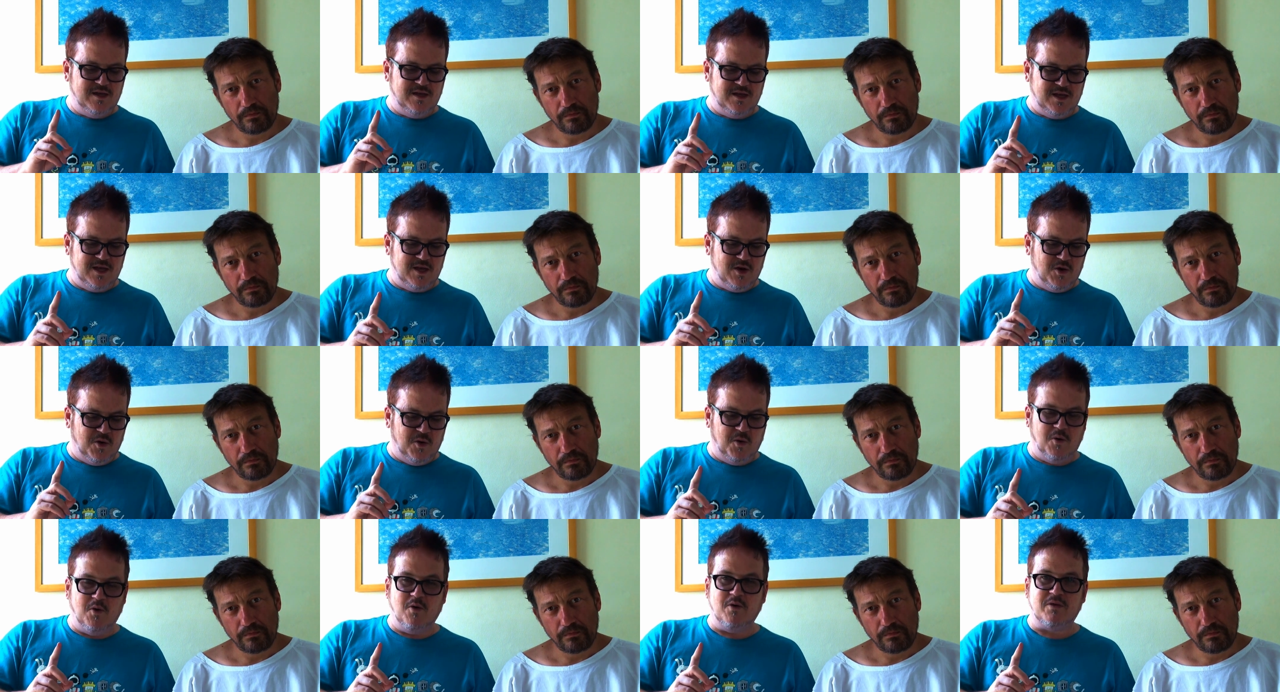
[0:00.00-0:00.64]
Speaker 1: the
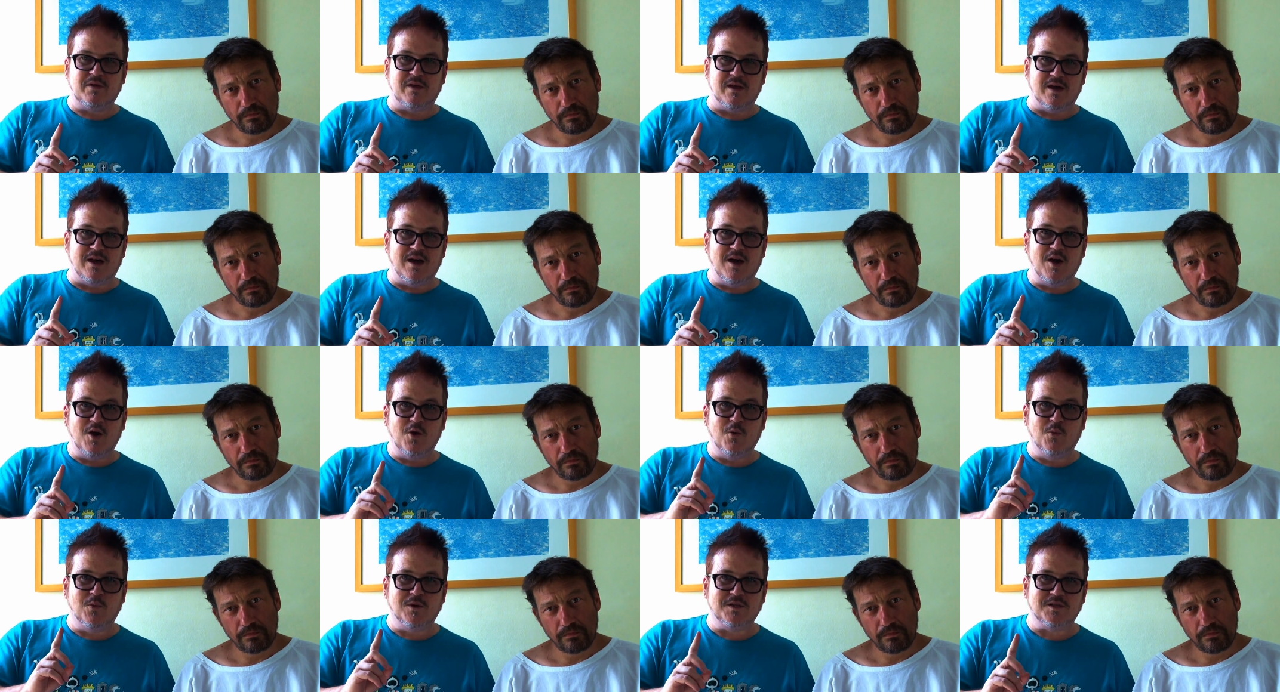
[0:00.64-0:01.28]
author
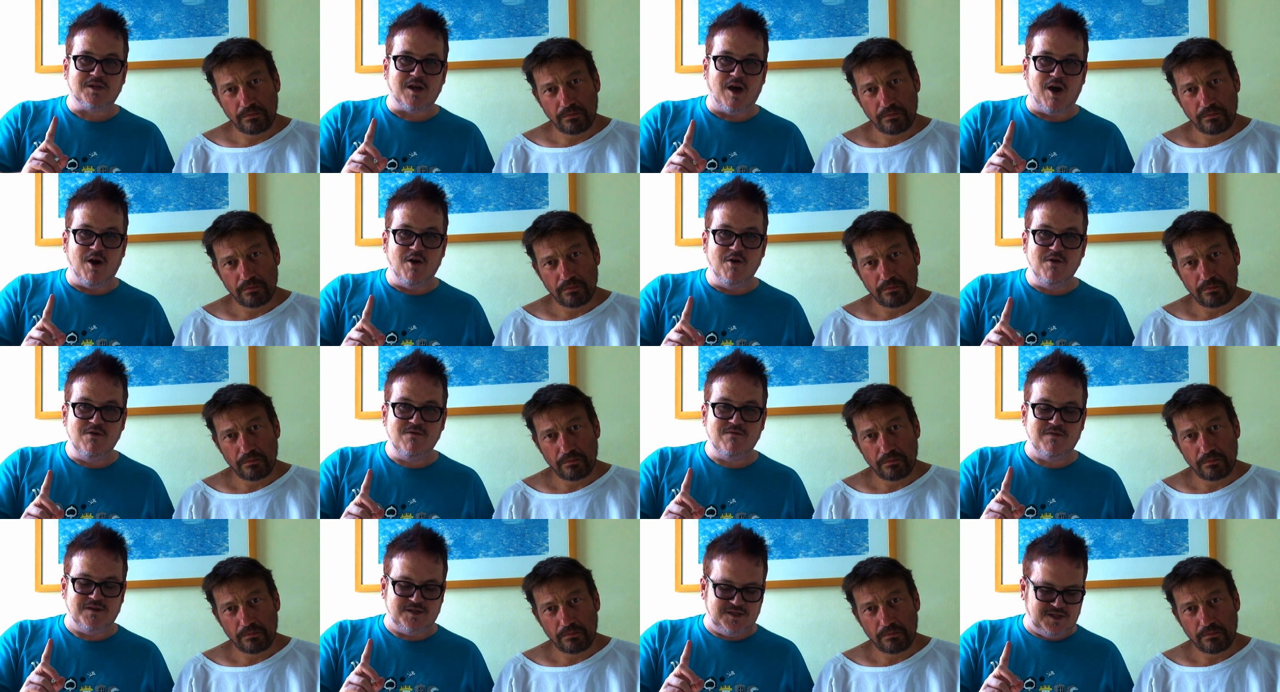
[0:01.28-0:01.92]
was
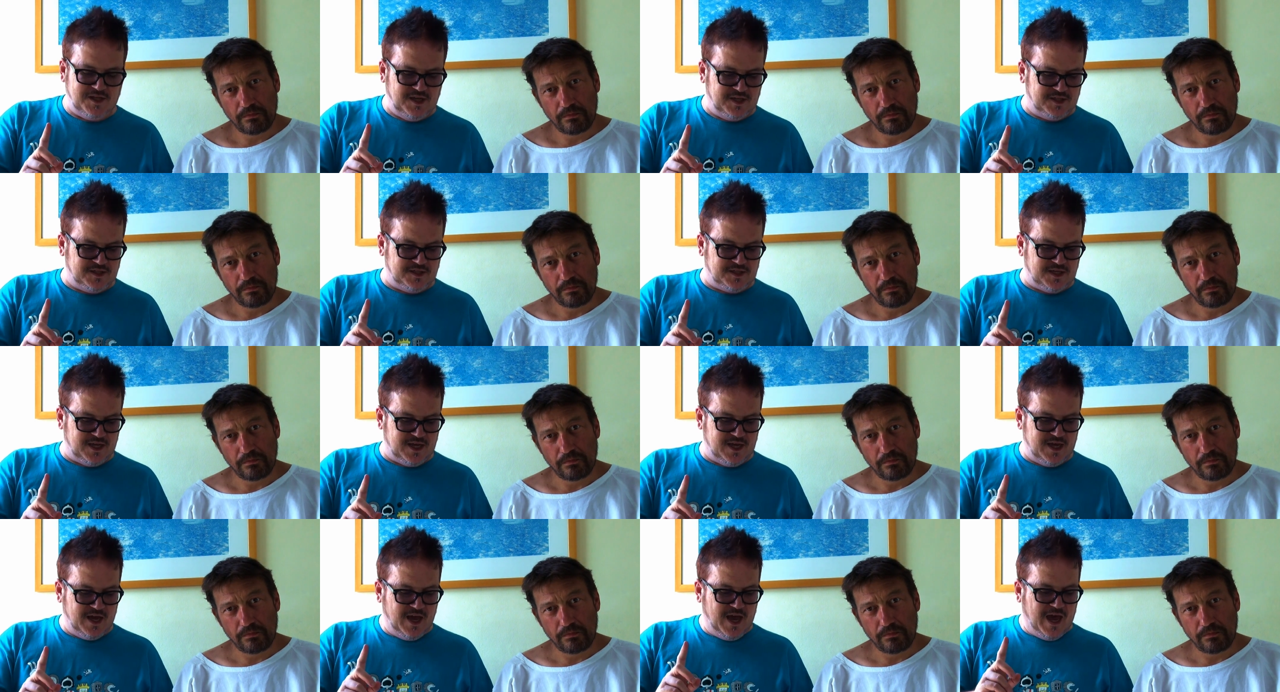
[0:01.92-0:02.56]
over
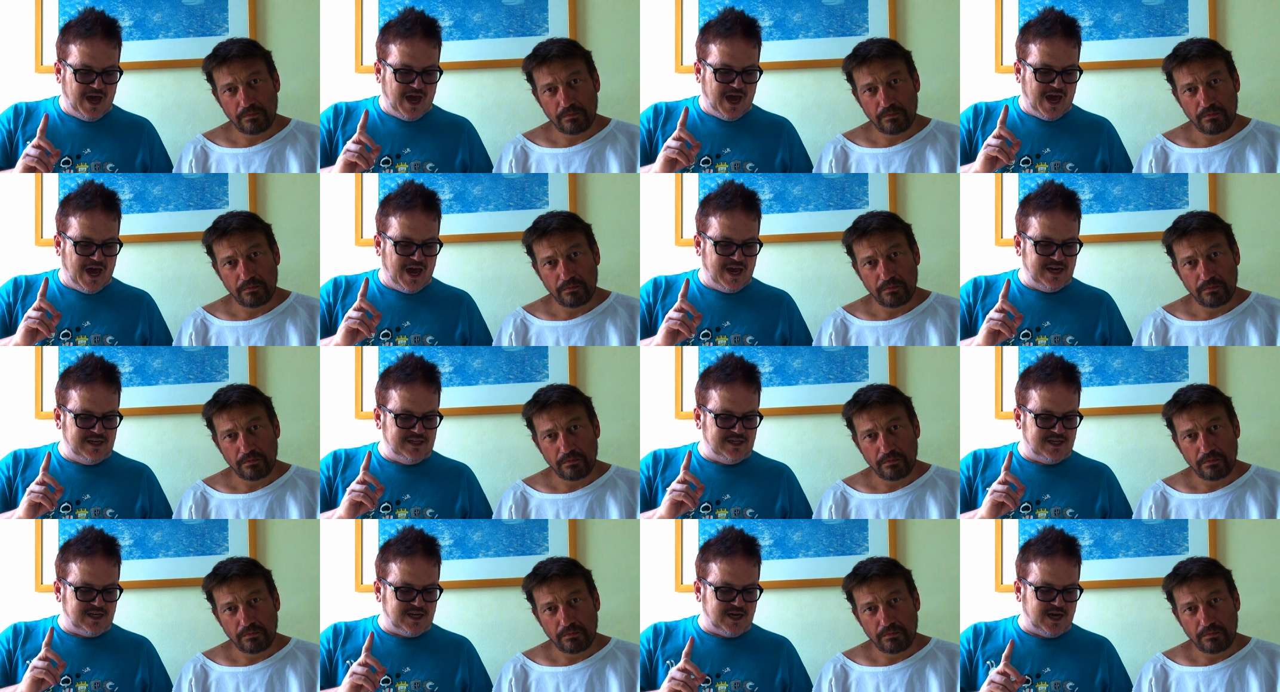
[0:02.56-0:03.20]
60
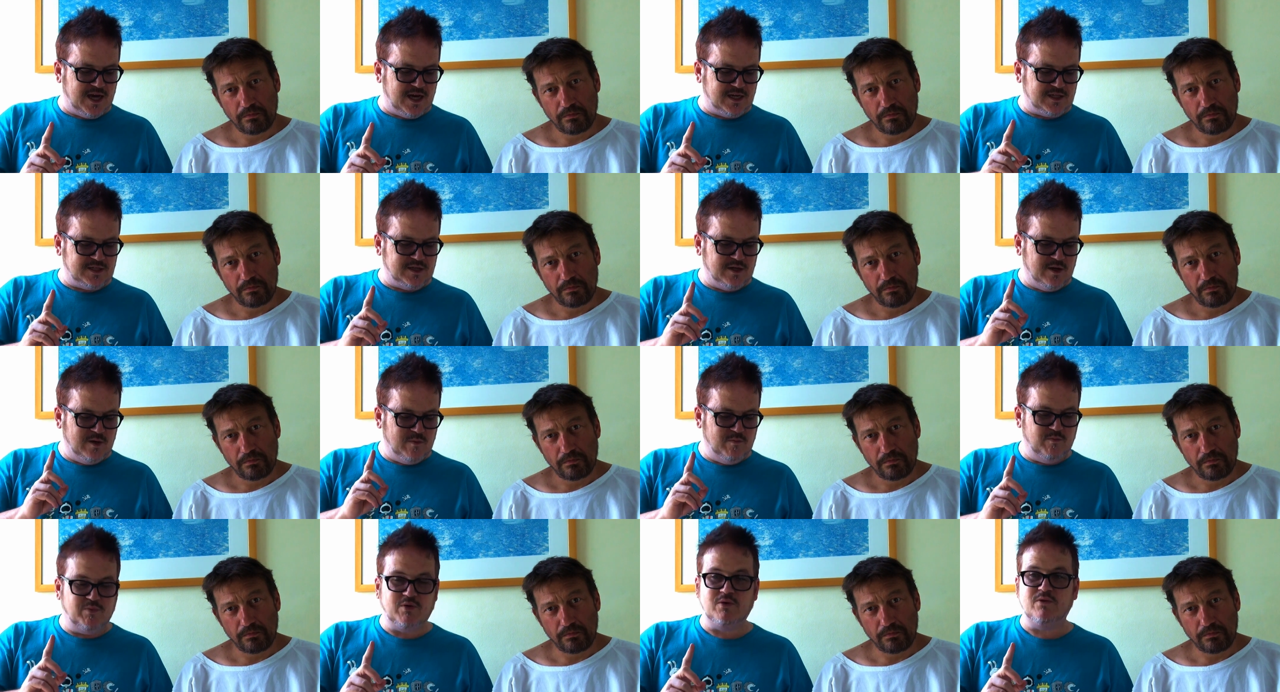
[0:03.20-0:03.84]
and cut
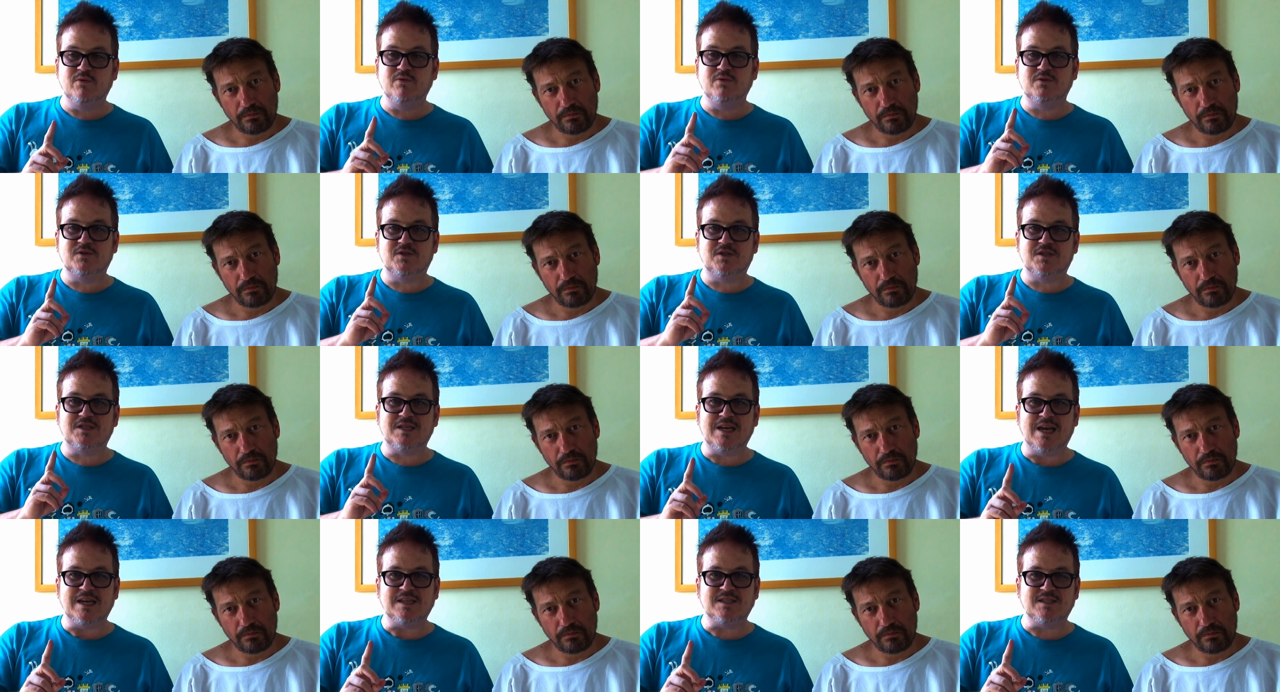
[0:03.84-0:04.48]
Pooh's
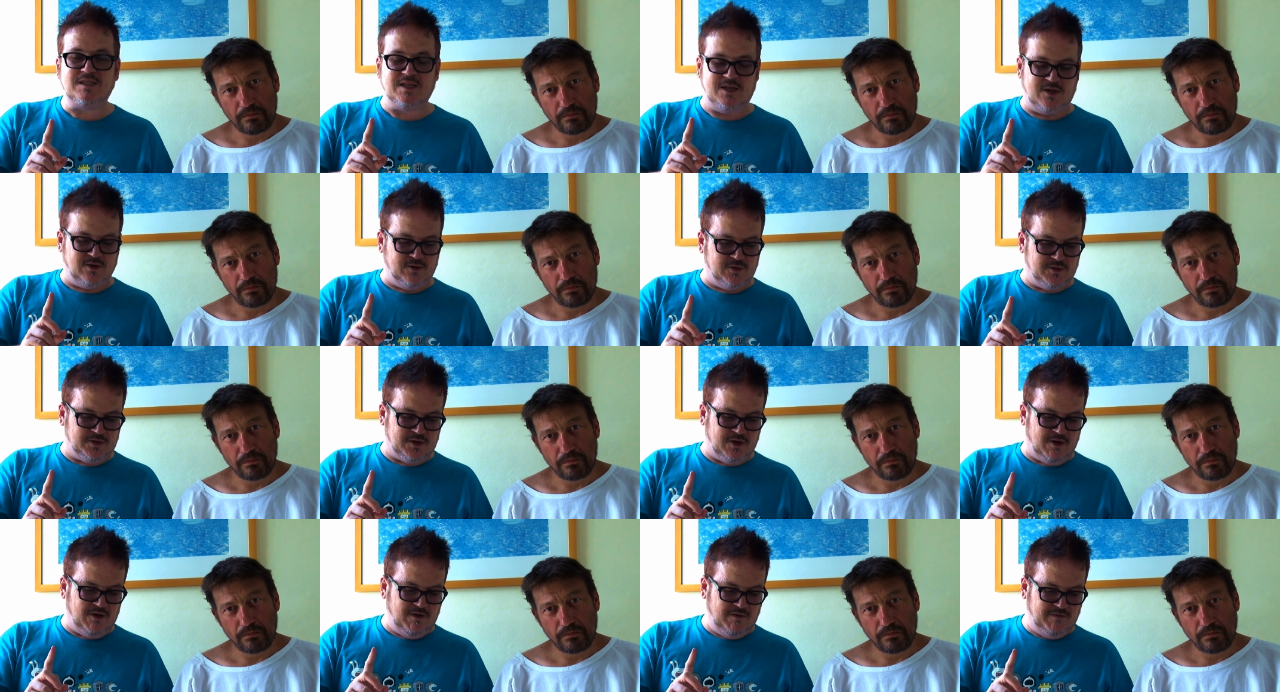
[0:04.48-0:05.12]

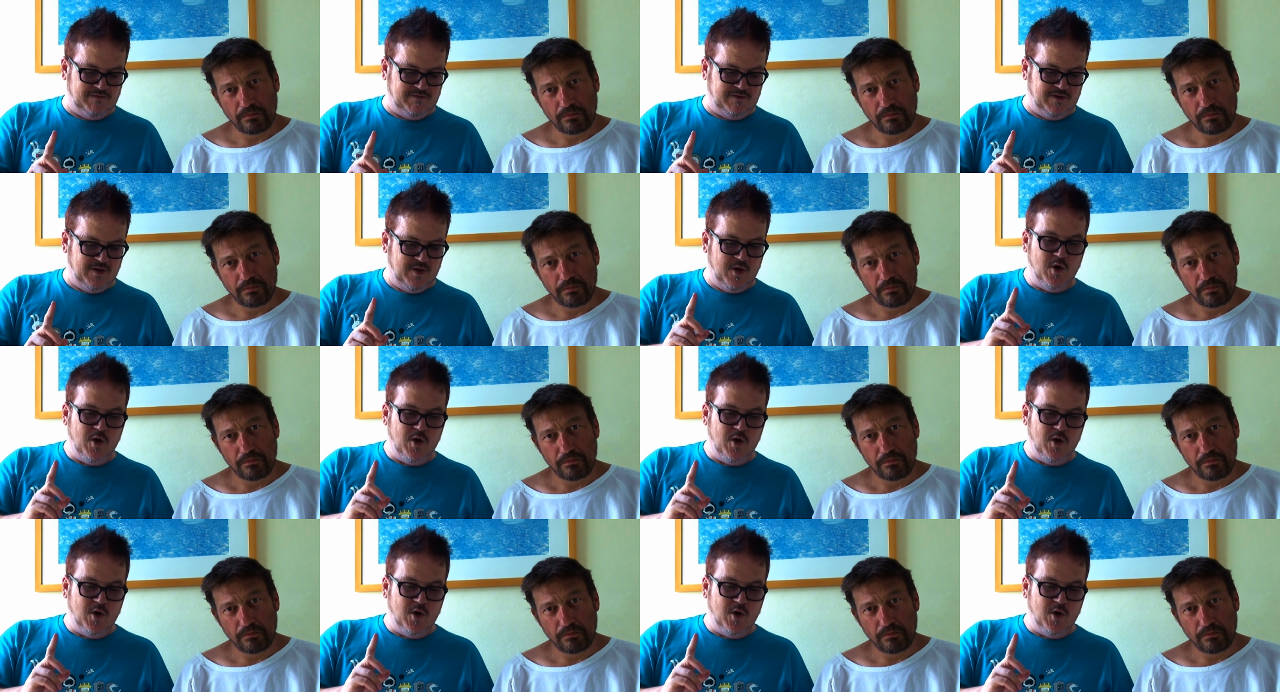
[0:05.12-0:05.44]
testicles off